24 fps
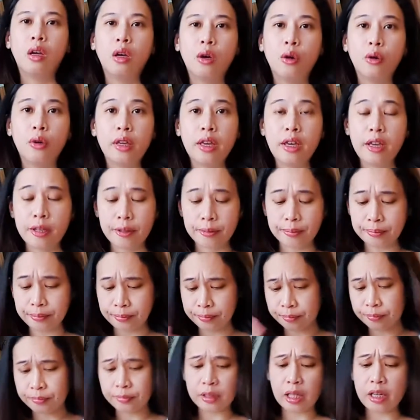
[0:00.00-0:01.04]
Okay,
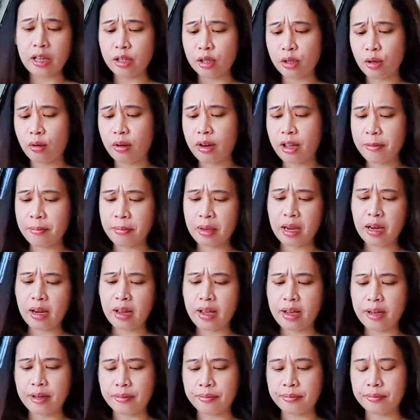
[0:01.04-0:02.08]
let's go line by
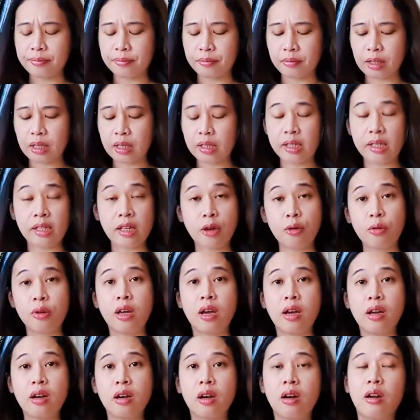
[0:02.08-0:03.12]
line.
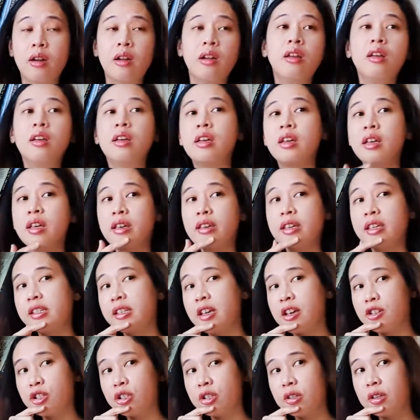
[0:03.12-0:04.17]
Saudara is
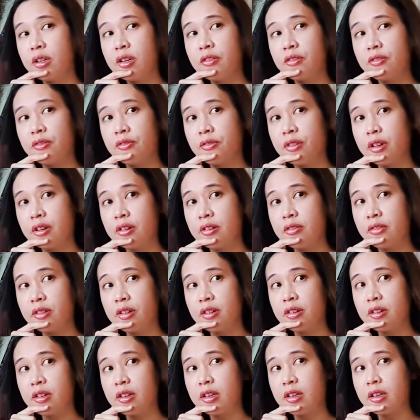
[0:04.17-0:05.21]
actually a very,
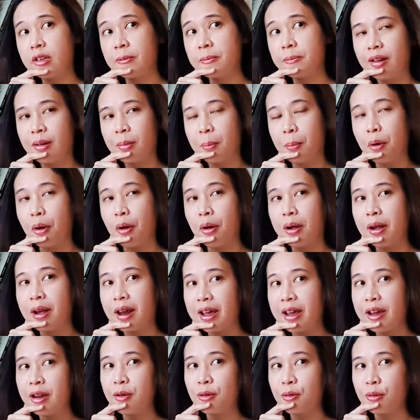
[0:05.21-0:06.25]
very
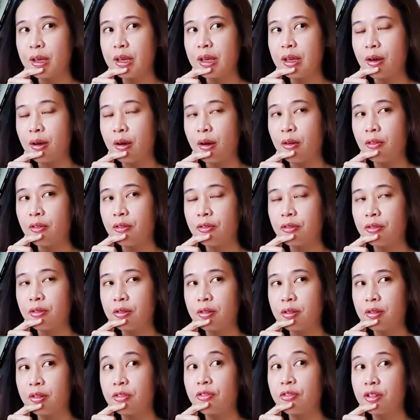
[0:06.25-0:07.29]
polite way of
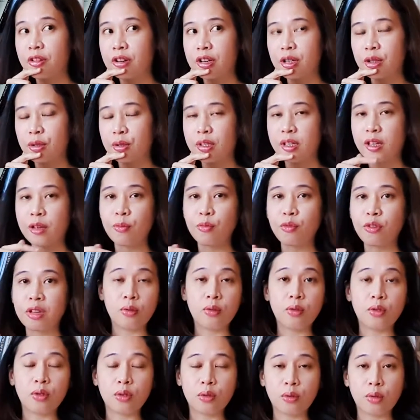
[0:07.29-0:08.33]
referring to
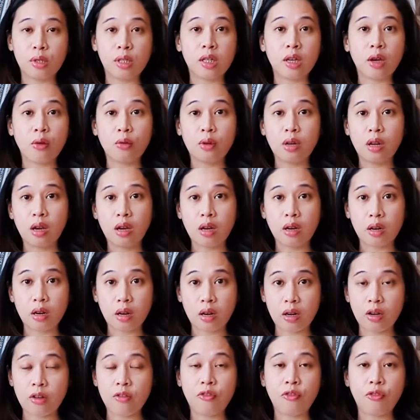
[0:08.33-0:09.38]
someone. So
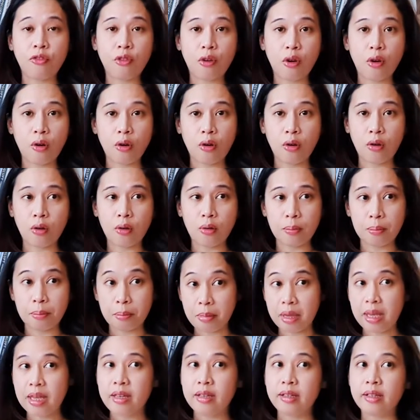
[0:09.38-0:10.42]
saudara for
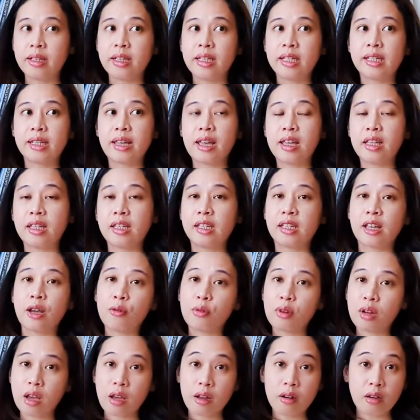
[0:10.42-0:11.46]
males and
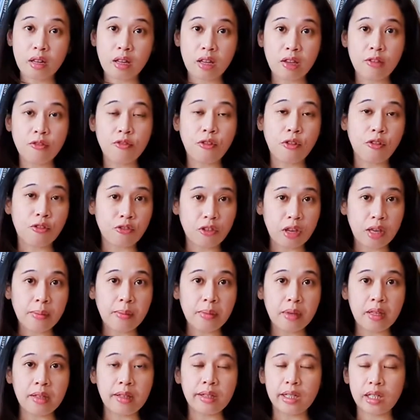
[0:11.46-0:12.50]
saudari for
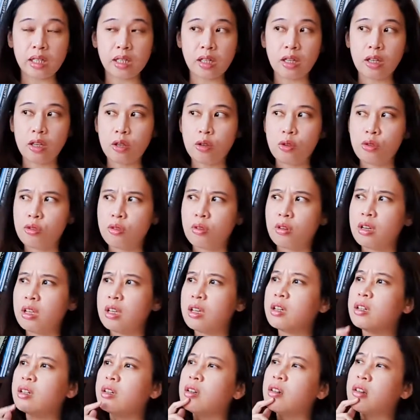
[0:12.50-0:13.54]
females,
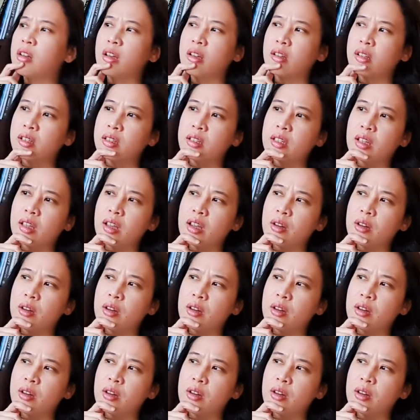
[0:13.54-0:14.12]
usually adult.